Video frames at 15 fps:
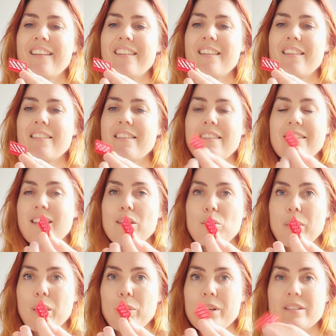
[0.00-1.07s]
that they're
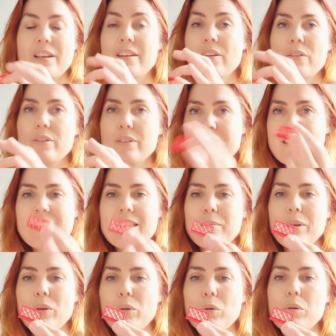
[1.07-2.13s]
ubiquitous. I know you see them in
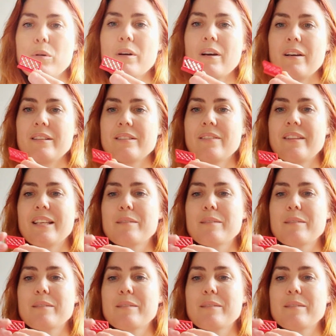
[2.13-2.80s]
all kinds of things,